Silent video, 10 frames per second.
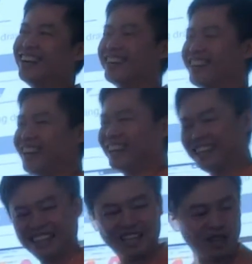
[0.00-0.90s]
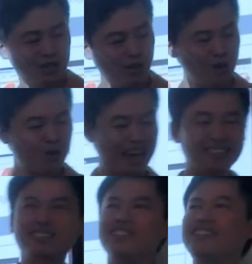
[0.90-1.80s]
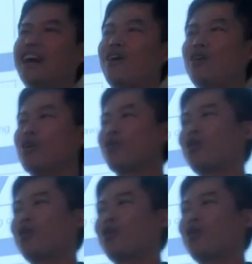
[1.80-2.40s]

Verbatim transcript: Okay? So you can see there are a lot of